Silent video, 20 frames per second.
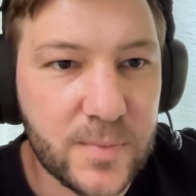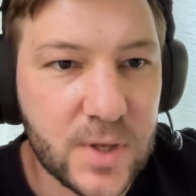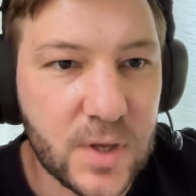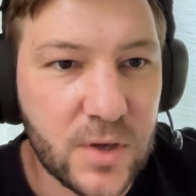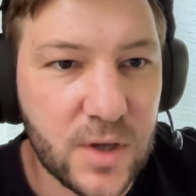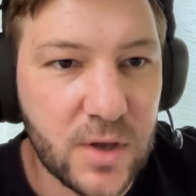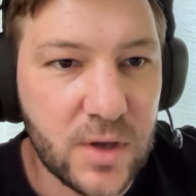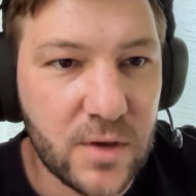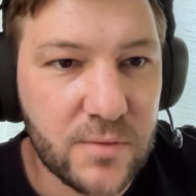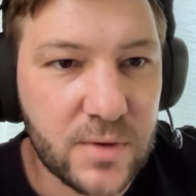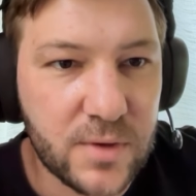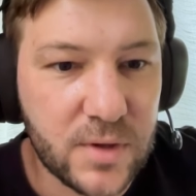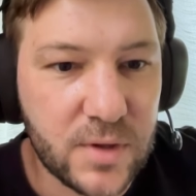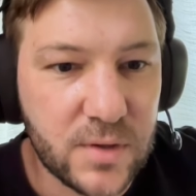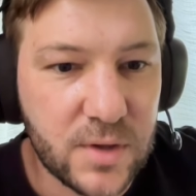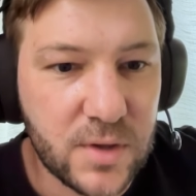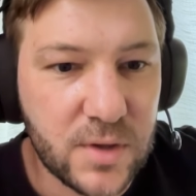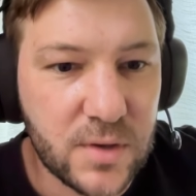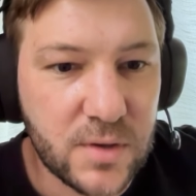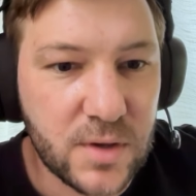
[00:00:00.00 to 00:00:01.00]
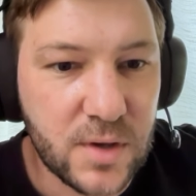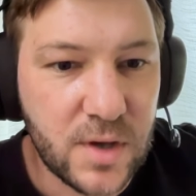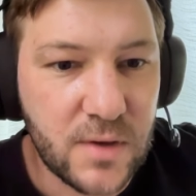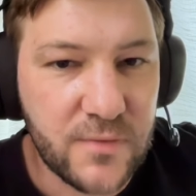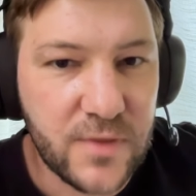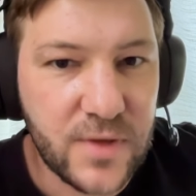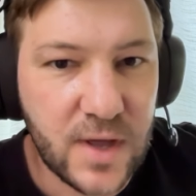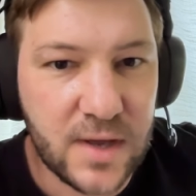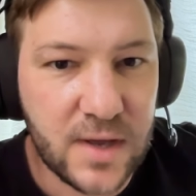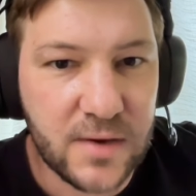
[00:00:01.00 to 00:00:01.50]
You
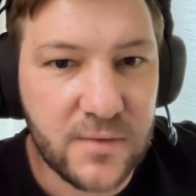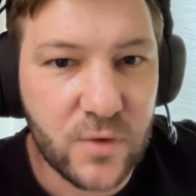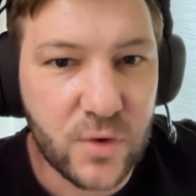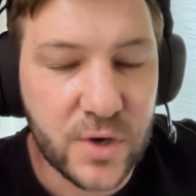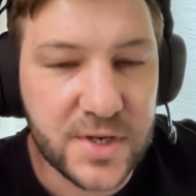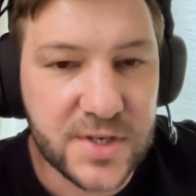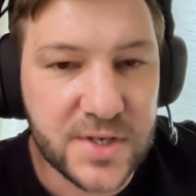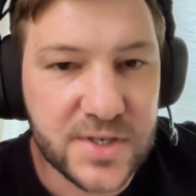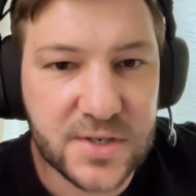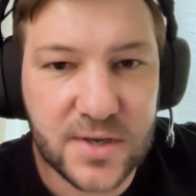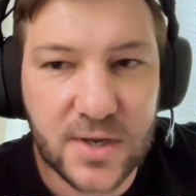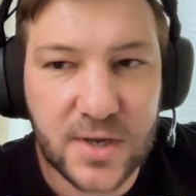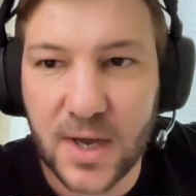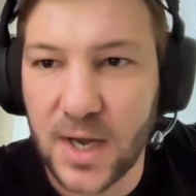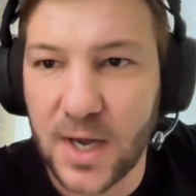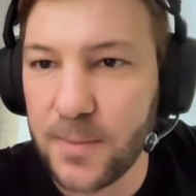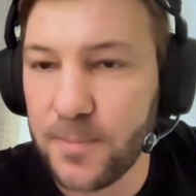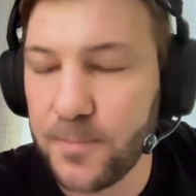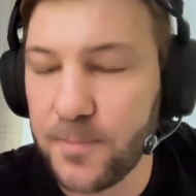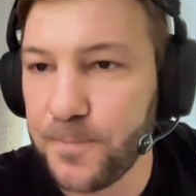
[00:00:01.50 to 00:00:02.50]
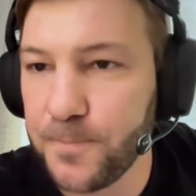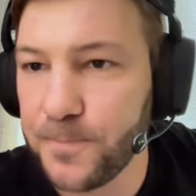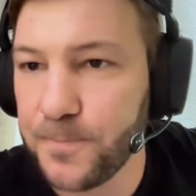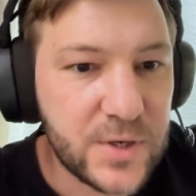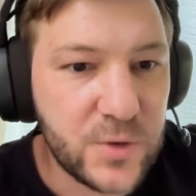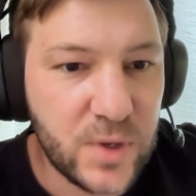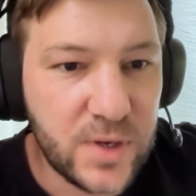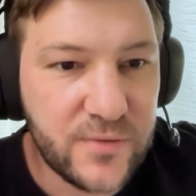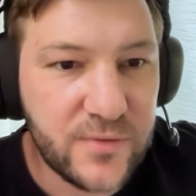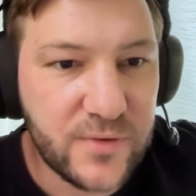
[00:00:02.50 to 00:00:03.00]
give the invoice.
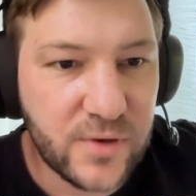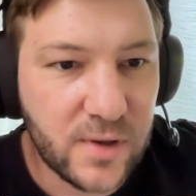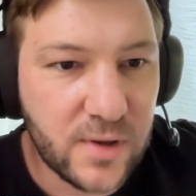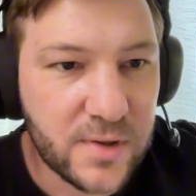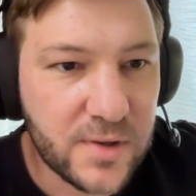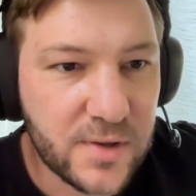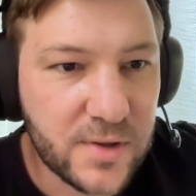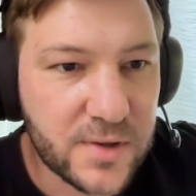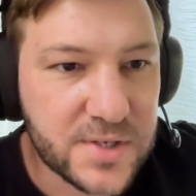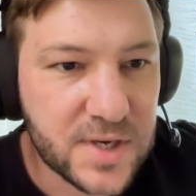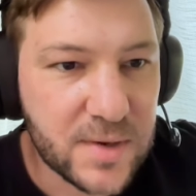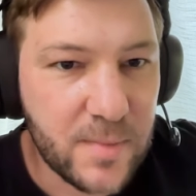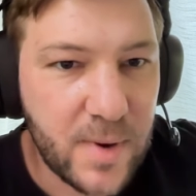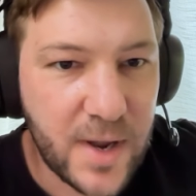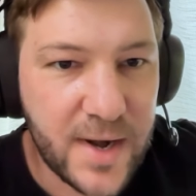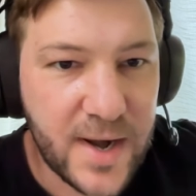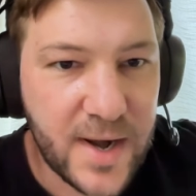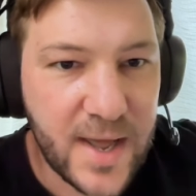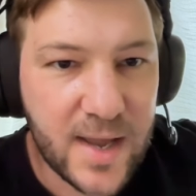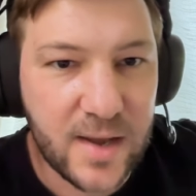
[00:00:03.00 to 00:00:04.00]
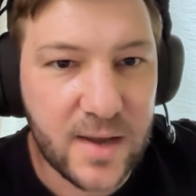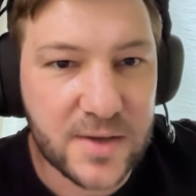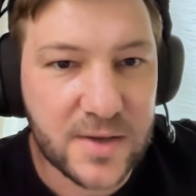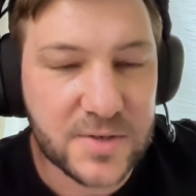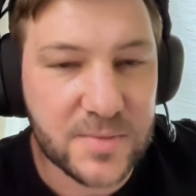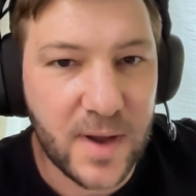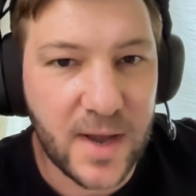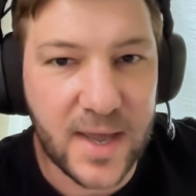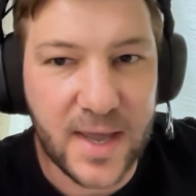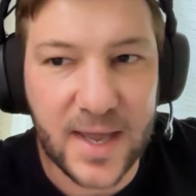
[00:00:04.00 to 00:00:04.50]
BitRefill
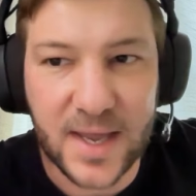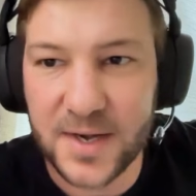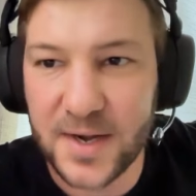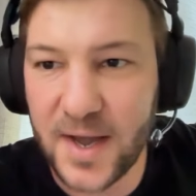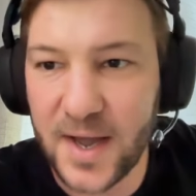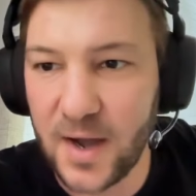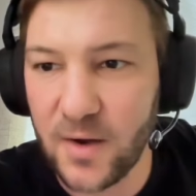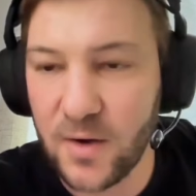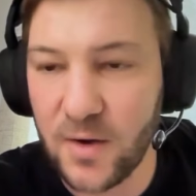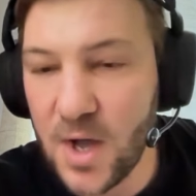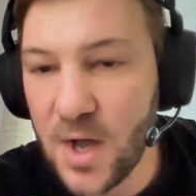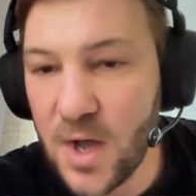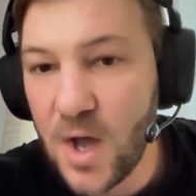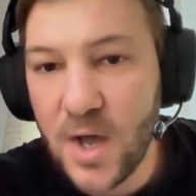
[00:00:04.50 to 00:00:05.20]
is my head now.